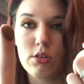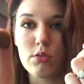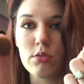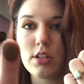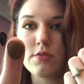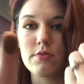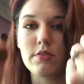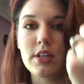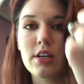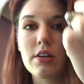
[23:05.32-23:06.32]
Ooh, that's
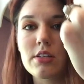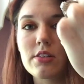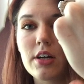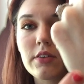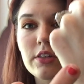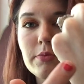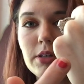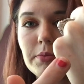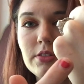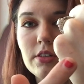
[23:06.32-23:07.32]
very dark, very
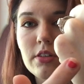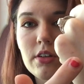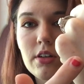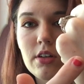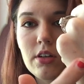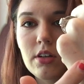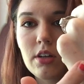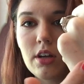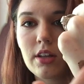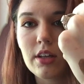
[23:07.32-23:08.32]
pigmented.
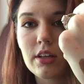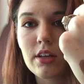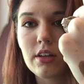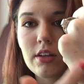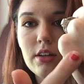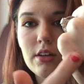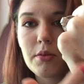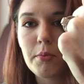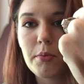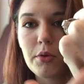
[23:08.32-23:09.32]
I like it.
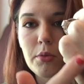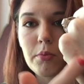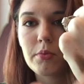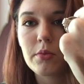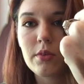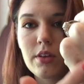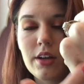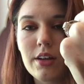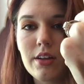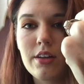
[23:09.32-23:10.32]
Boom.
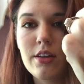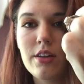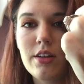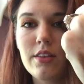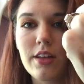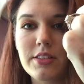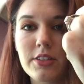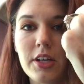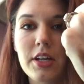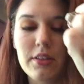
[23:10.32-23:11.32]
That's
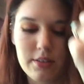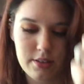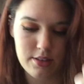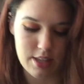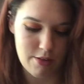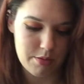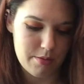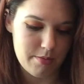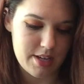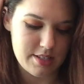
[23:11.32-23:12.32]
great. That would be
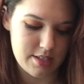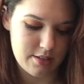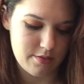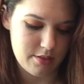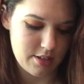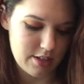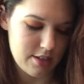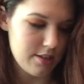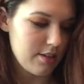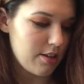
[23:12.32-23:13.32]
amazing for
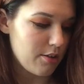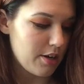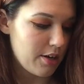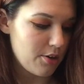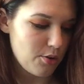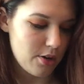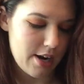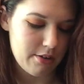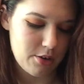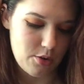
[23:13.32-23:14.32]
like either inner or
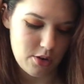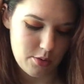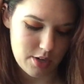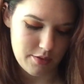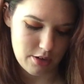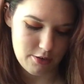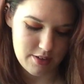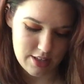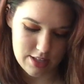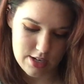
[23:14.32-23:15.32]
outer corner, whatever you're
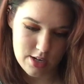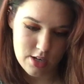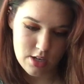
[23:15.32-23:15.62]
feeling.